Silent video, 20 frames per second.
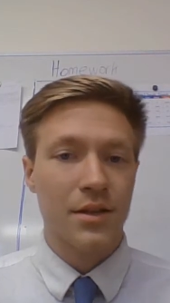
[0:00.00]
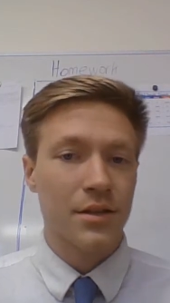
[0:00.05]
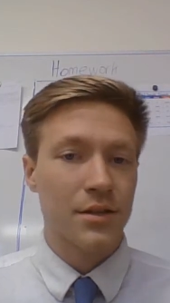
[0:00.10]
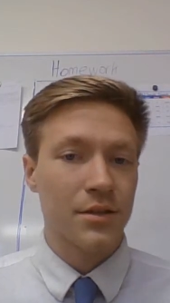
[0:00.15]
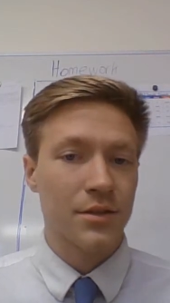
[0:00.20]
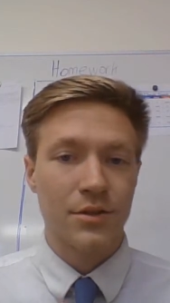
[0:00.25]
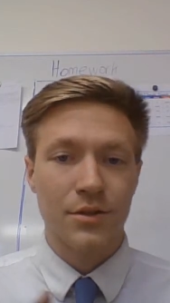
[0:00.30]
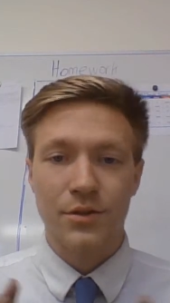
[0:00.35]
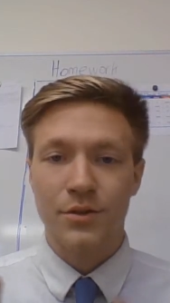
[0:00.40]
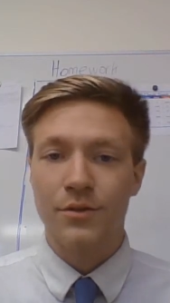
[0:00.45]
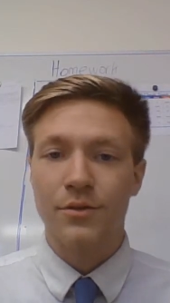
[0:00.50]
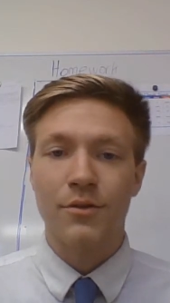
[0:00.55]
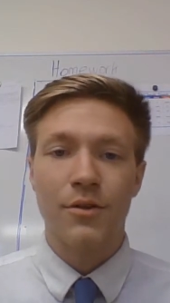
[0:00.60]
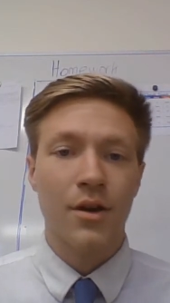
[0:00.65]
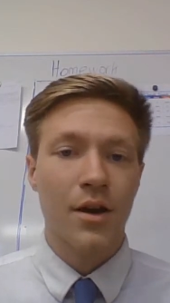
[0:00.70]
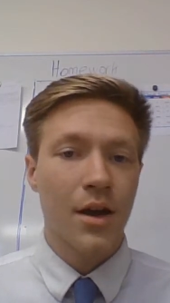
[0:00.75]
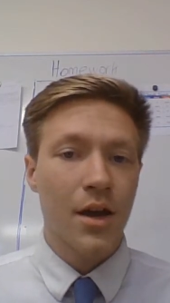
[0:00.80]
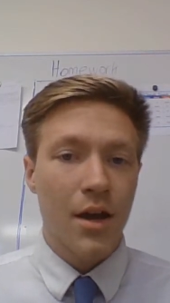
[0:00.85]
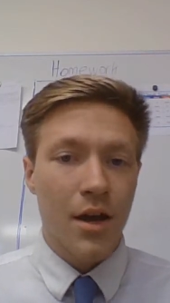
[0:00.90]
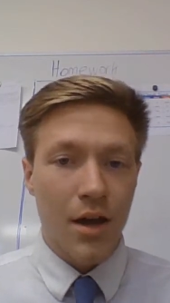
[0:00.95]
into
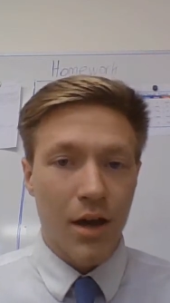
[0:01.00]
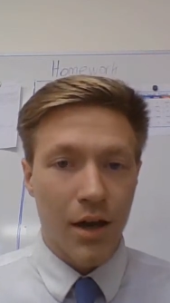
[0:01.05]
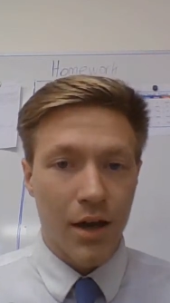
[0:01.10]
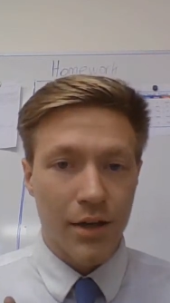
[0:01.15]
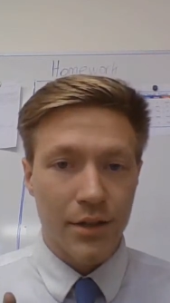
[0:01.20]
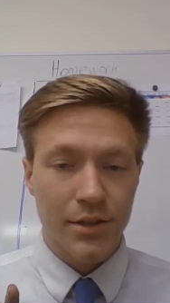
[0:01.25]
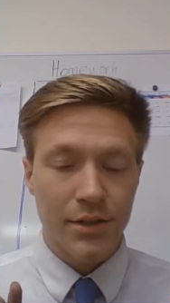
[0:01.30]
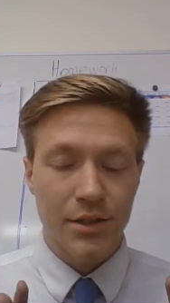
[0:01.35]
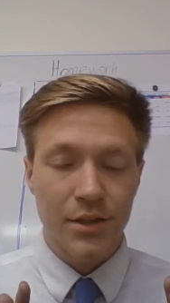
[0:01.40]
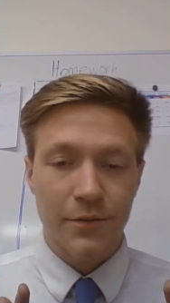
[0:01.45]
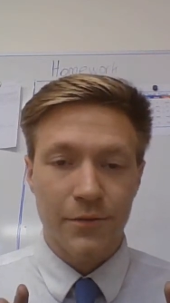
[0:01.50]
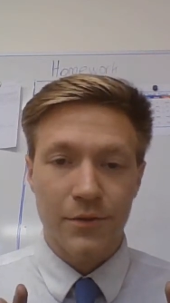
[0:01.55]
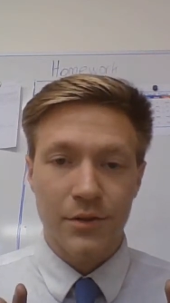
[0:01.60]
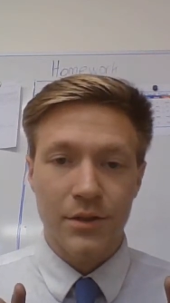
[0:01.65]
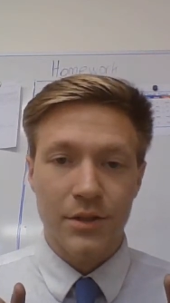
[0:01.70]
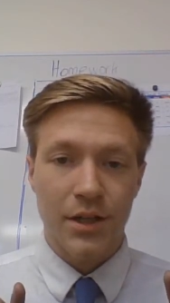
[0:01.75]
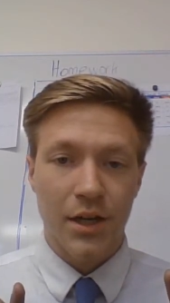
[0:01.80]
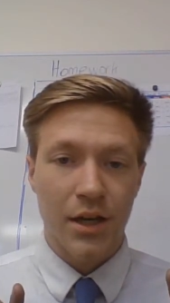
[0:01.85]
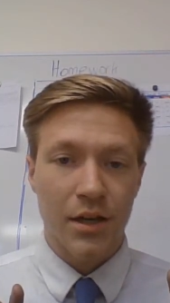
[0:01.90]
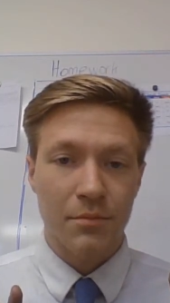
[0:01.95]
different
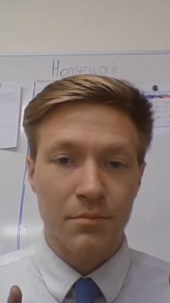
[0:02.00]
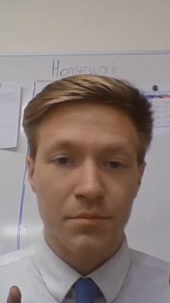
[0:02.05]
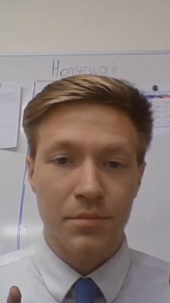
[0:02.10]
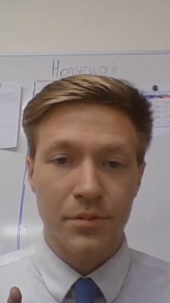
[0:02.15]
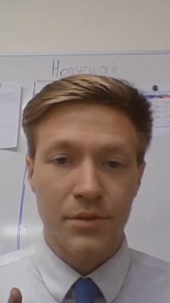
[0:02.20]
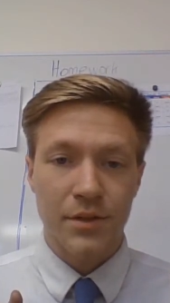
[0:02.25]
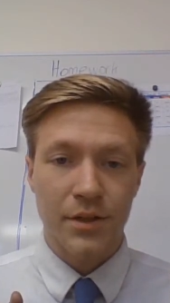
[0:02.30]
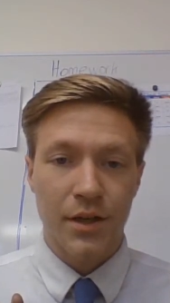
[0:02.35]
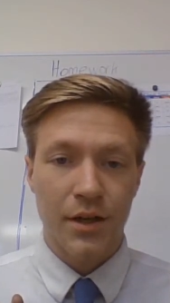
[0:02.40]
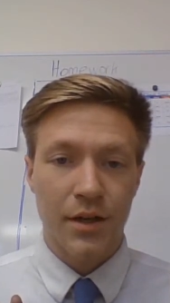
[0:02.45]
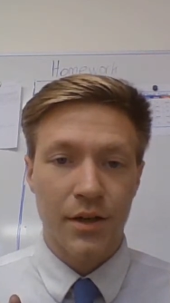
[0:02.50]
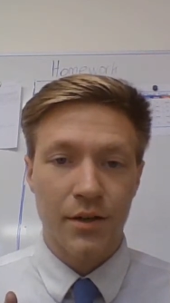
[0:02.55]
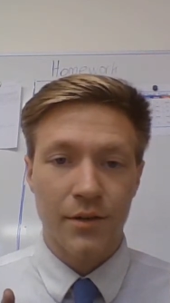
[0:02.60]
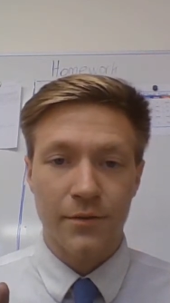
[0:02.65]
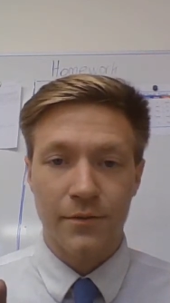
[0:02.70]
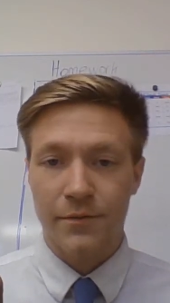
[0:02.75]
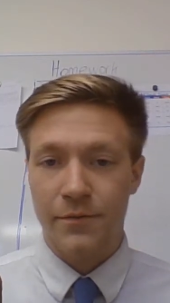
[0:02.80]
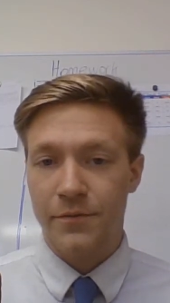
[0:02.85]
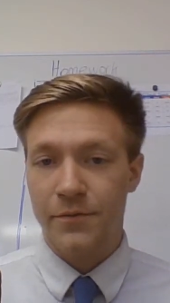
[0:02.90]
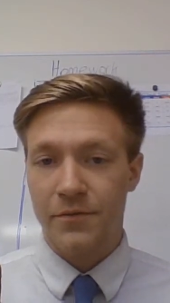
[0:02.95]
types
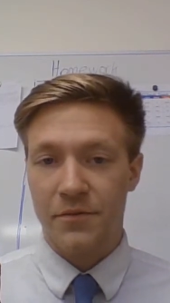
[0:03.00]
of